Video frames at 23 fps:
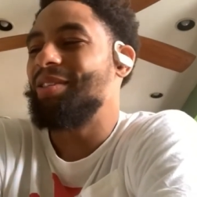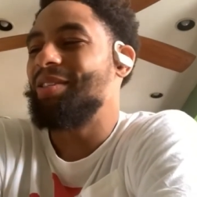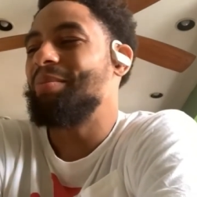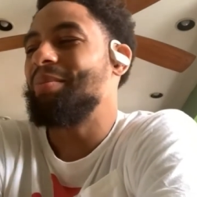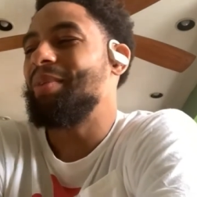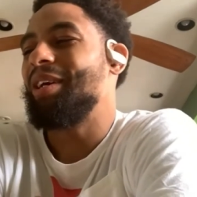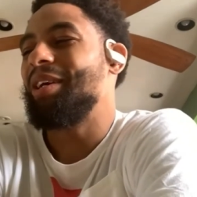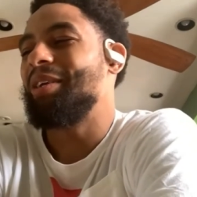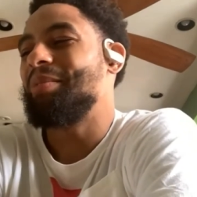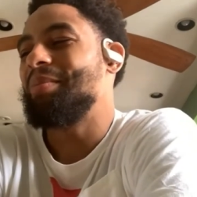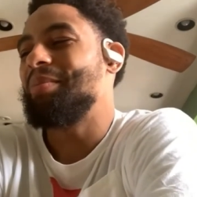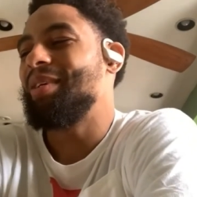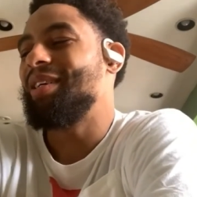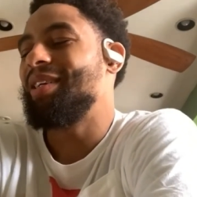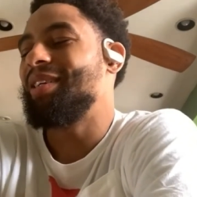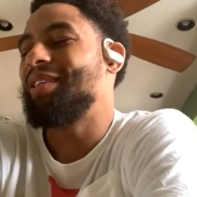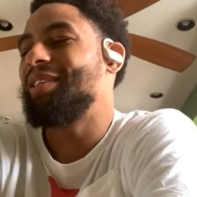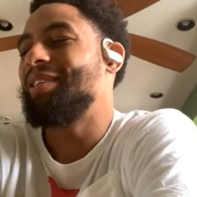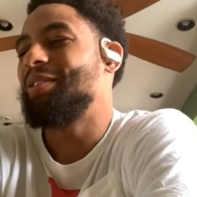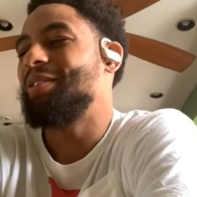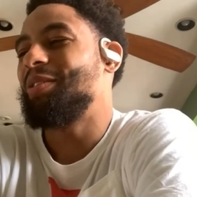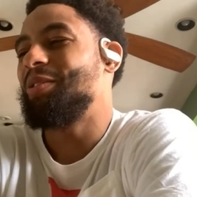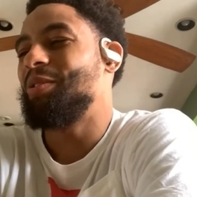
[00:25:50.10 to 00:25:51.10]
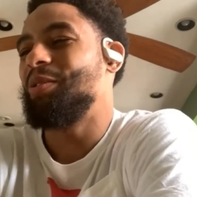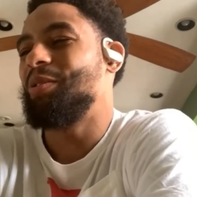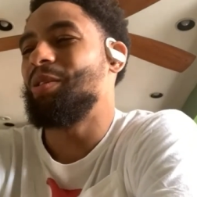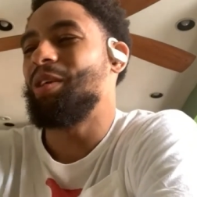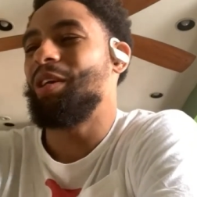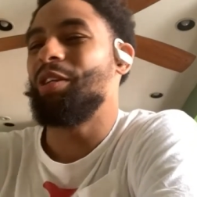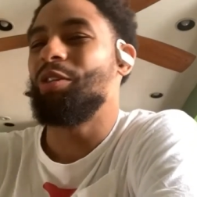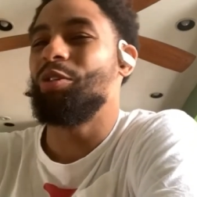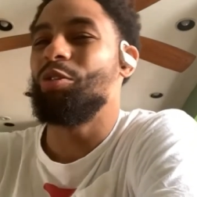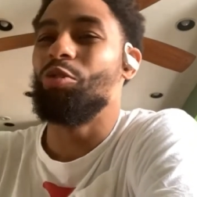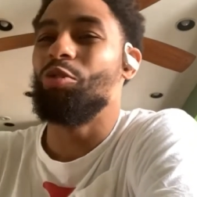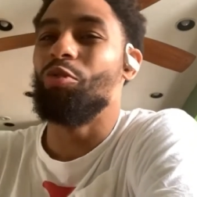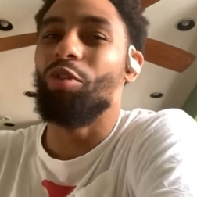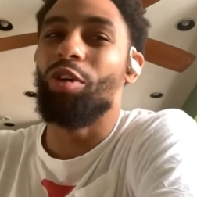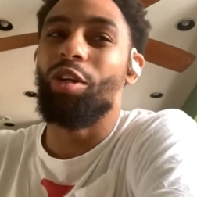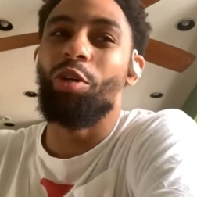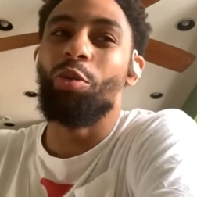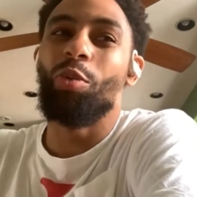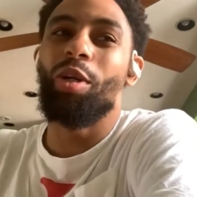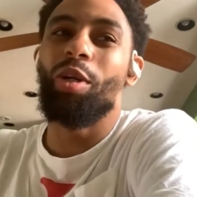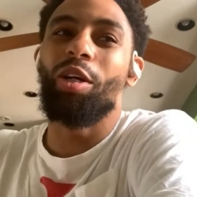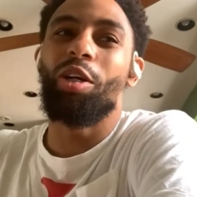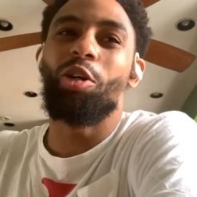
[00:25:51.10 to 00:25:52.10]
So I'm like, man, do you
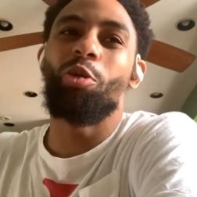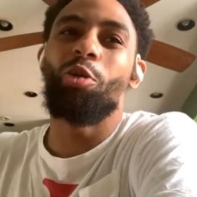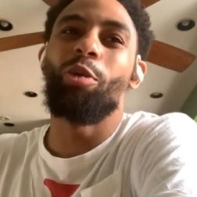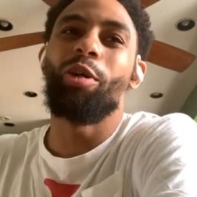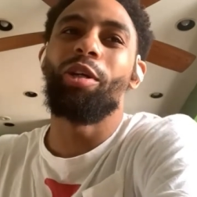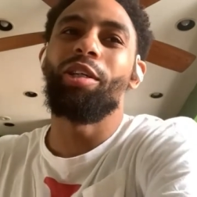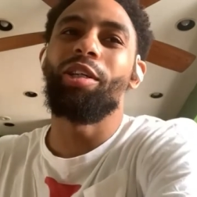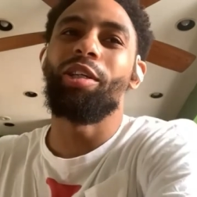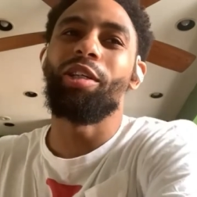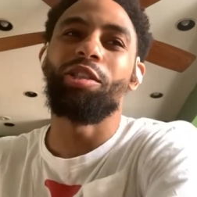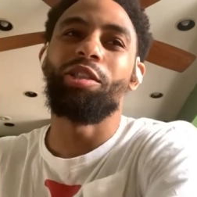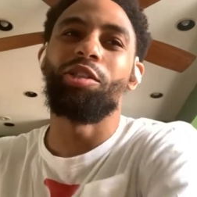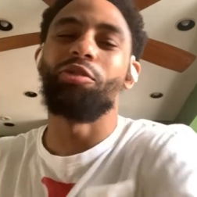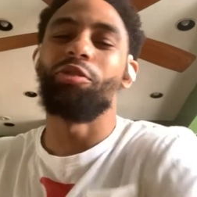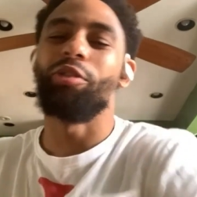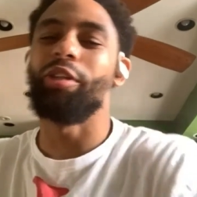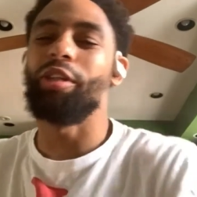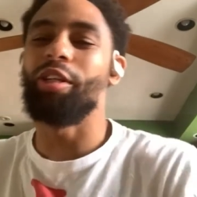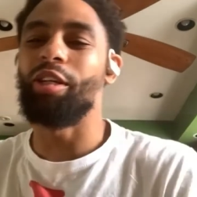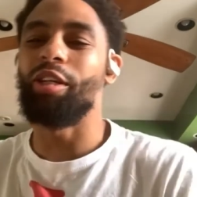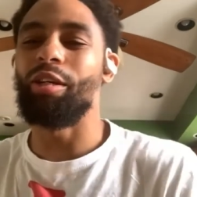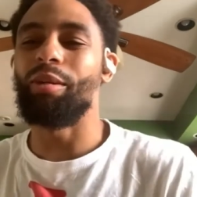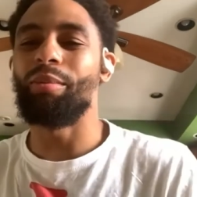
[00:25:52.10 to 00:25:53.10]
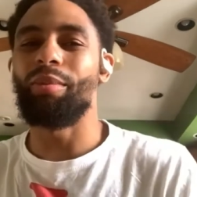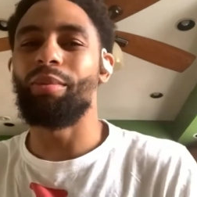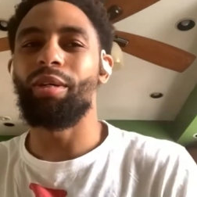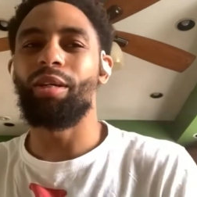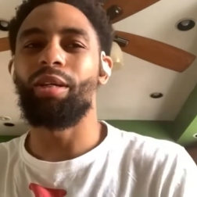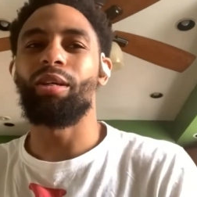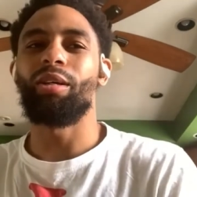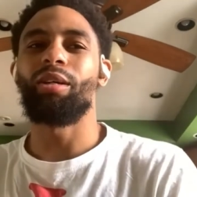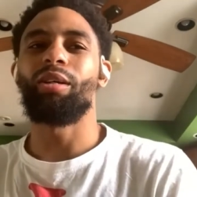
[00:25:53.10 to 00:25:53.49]
really want to quit your dream